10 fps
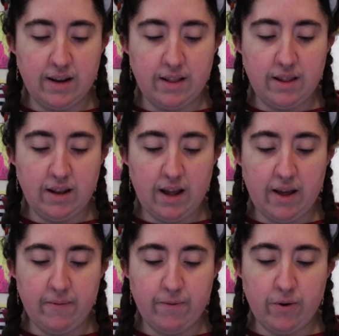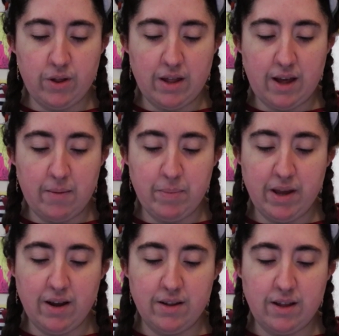and indeed a handful
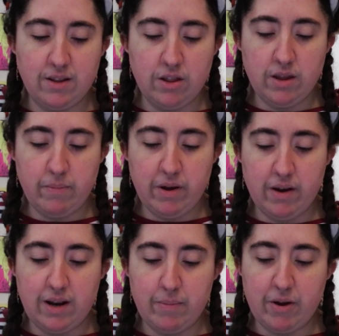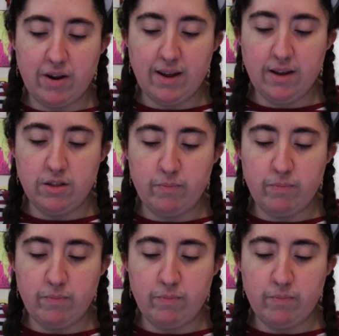disappeared and appeared in